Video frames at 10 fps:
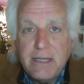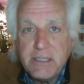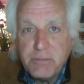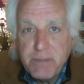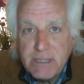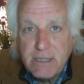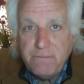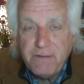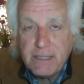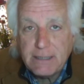They
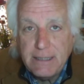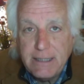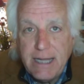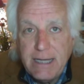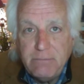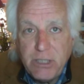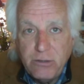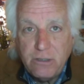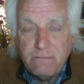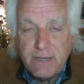specifically named
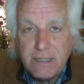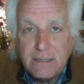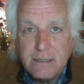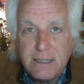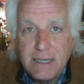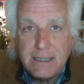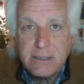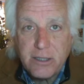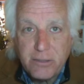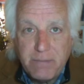Univest
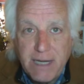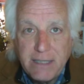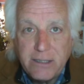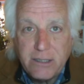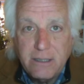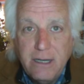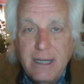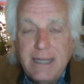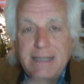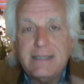as their banker.
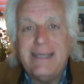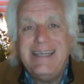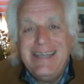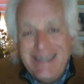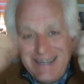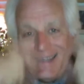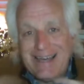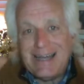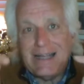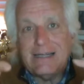In
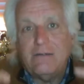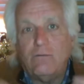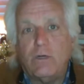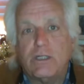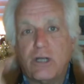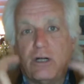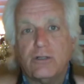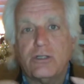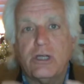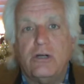that was
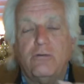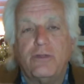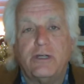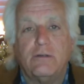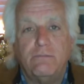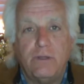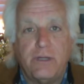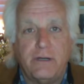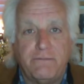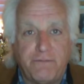also the,
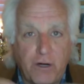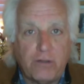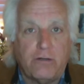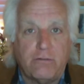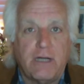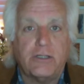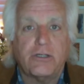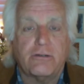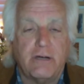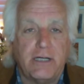the further
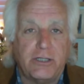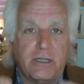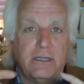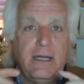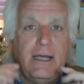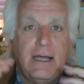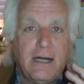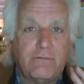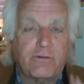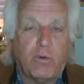registration
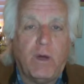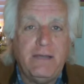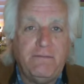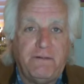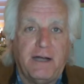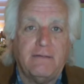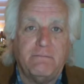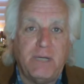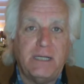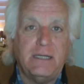of
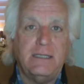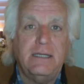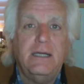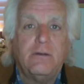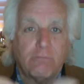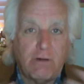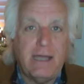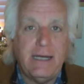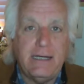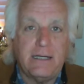25 million
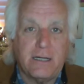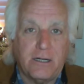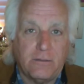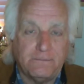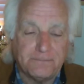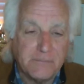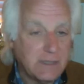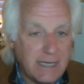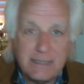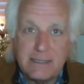ready to go.
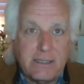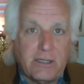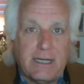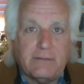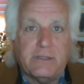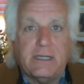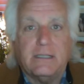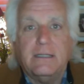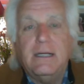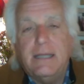That's still out
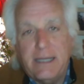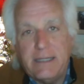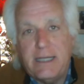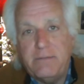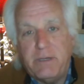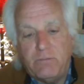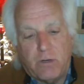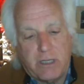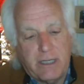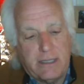there, and they've been
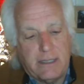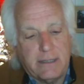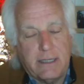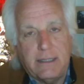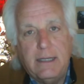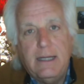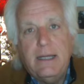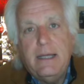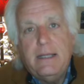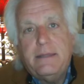working on that.
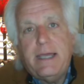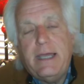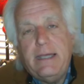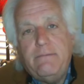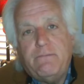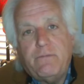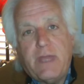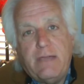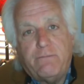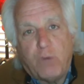They
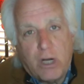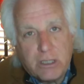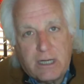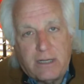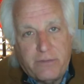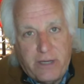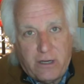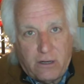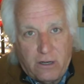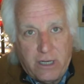they've worked on
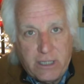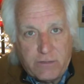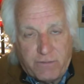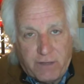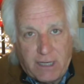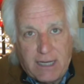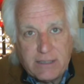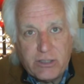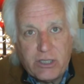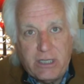their earnings for
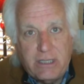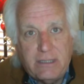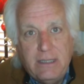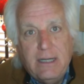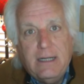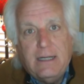last year.